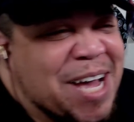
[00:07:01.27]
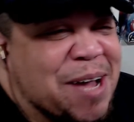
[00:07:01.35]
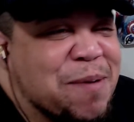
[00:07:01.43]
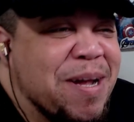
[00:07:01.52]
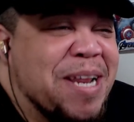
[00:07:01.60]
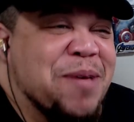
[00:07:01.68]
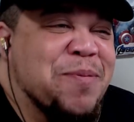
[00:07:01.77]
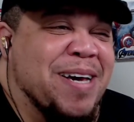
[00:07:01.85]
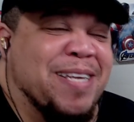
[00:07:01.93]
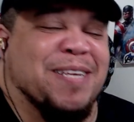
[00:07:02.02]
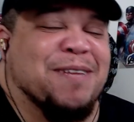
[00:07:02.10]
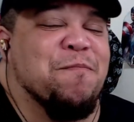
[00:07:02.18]
Well, anyways,
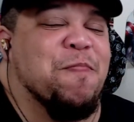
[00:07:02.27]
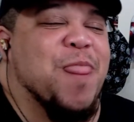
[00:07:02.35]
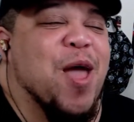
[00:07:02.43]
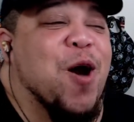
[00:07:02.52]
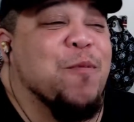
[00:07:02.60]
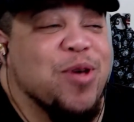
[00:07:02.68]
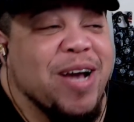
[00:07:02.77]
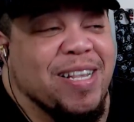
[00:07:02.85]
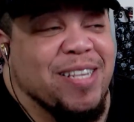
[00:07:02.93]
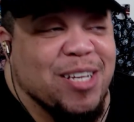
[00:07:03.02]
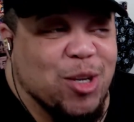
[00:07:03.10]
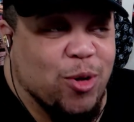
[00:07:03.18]
I hope you guys
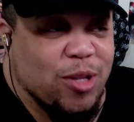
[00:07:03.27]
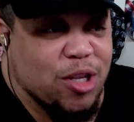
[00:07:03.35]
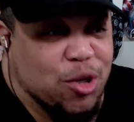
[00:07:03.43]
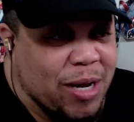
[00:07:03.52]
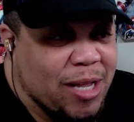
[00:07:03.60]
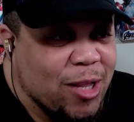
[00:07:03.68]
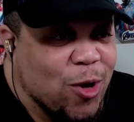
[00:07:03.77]
enjoyed the trailer.